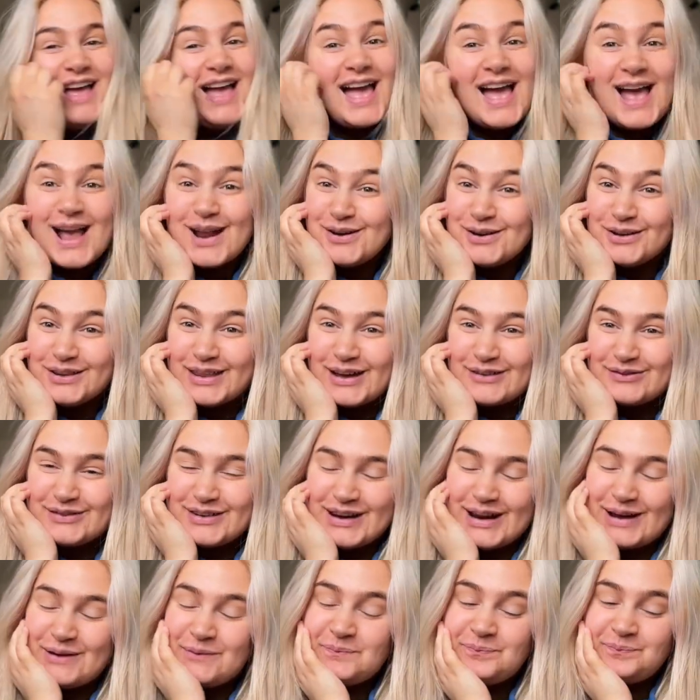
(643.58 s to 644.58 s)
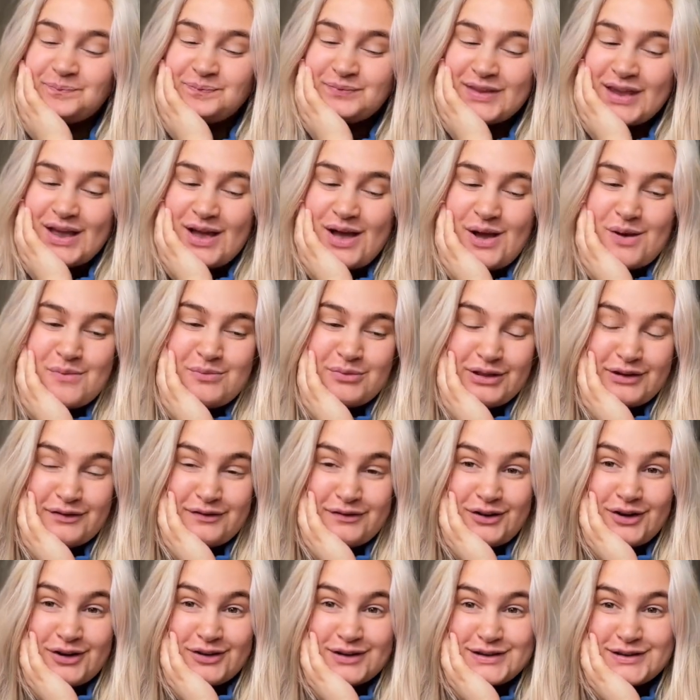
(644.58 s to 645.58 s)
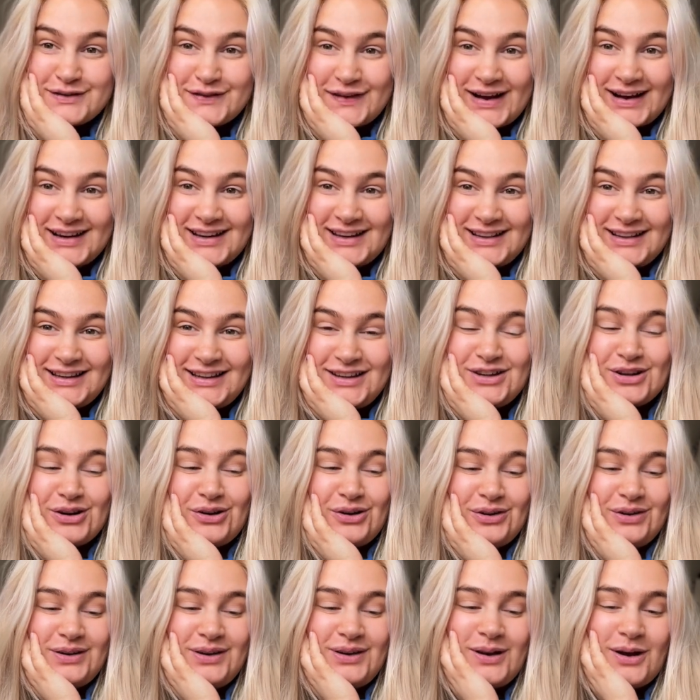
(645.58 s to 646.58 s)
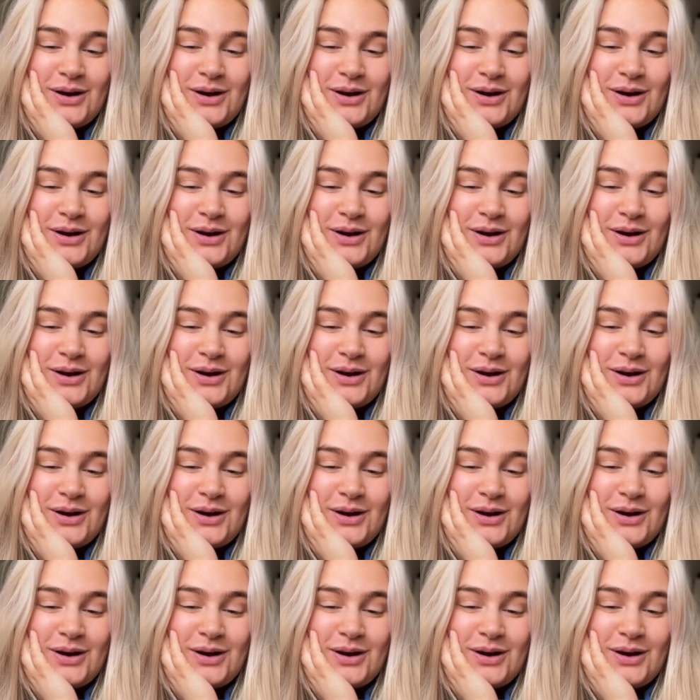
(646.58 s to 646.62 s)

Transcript: ignore that for now. But the floor is finally done.